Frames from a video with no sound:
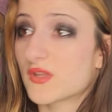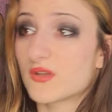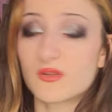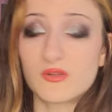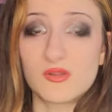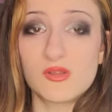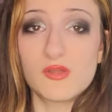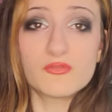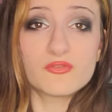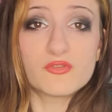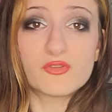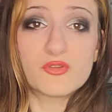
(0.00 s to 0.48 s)

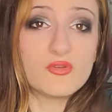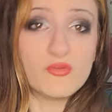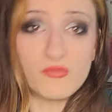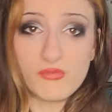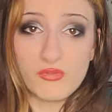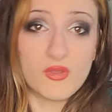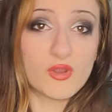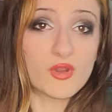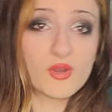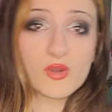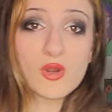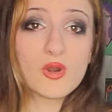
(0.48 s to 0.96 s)
close to
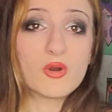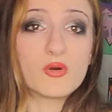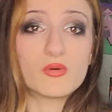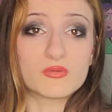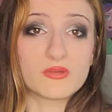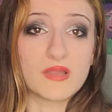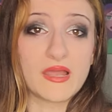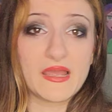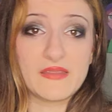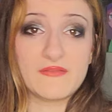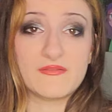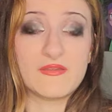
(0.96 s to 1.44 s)
their whole
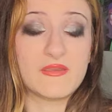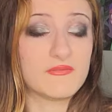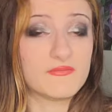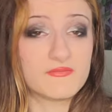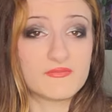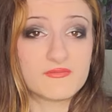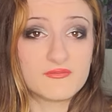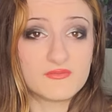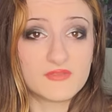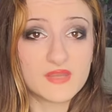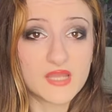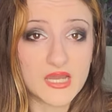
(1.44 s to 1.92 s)
life,
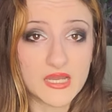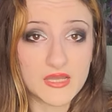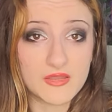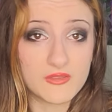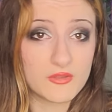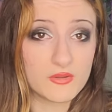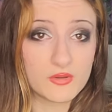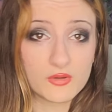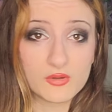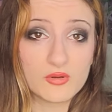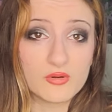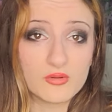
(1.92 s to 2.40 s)
if not
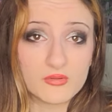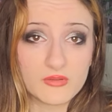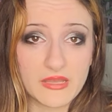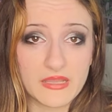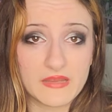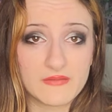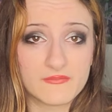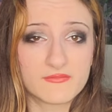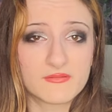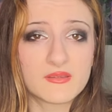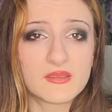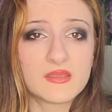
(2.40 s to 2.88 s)
their whole
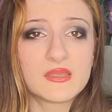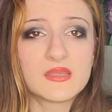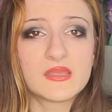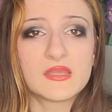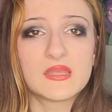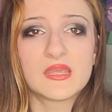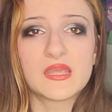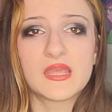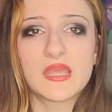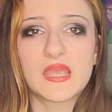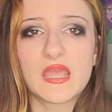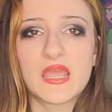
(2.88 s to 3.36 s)
life,
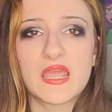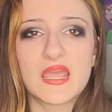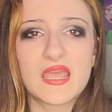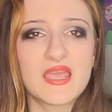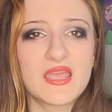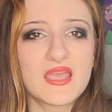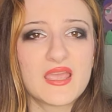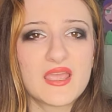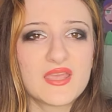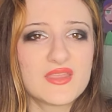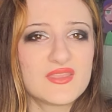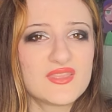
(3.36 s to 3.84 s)

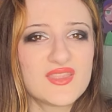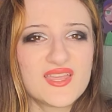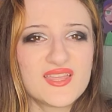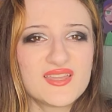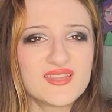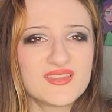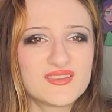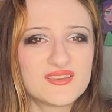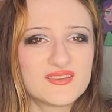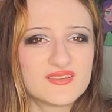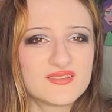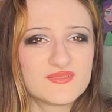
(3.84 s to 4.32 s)
and
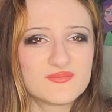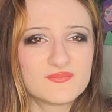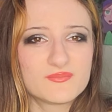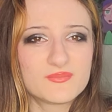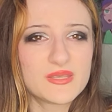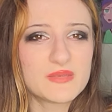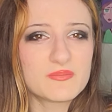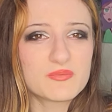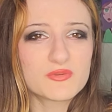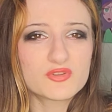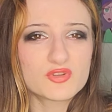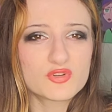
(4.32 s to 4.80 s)
then
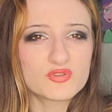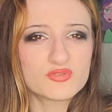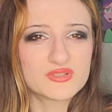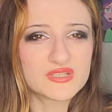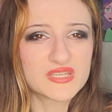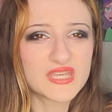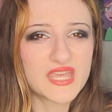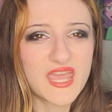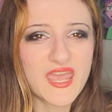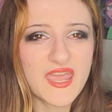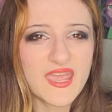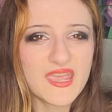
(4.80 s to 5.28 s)
people
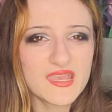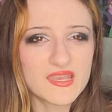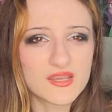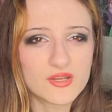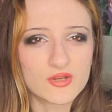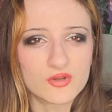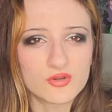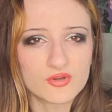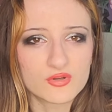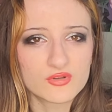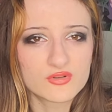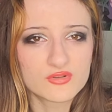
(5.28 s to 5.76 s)
don't
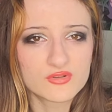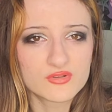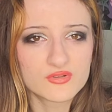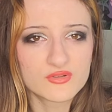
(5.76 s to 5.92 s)
care.